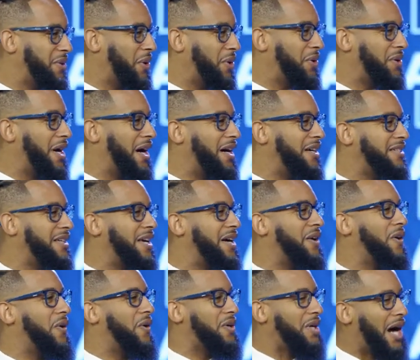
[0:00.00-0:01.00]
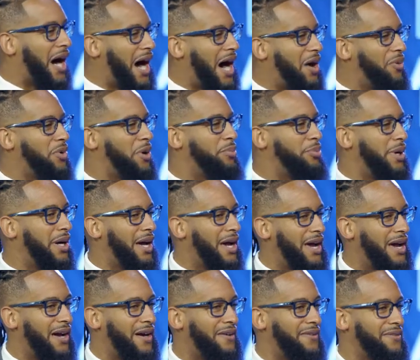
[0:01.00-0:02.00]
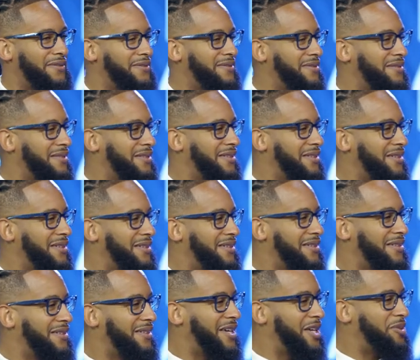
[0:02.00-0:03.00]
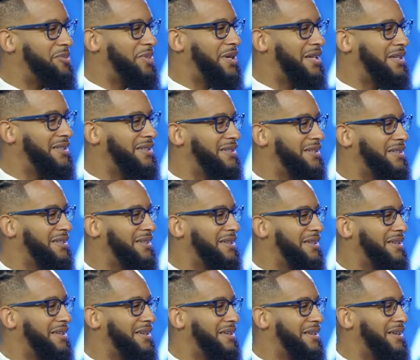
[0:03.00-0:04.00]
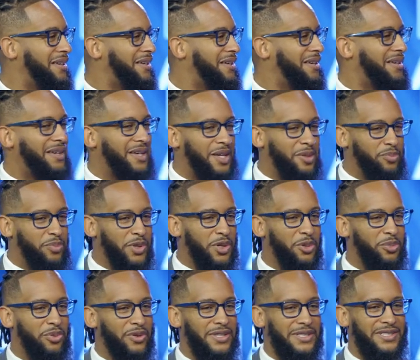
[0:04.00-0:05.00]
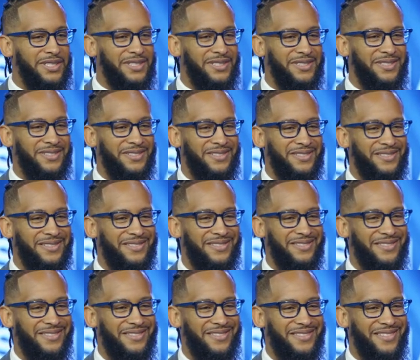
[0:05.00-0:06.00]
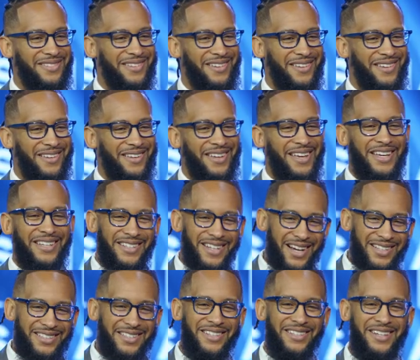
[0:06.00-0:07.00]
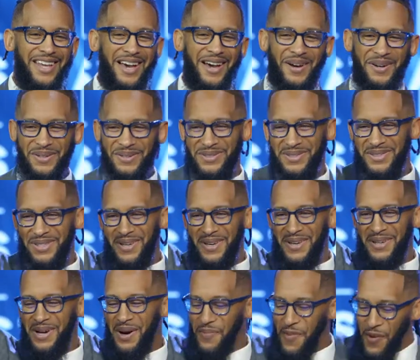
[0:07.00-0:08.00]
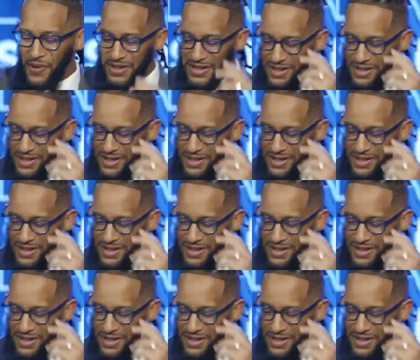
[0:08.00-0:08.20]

can go down there on our behalf. Amen. And build bridges. And not canals. Come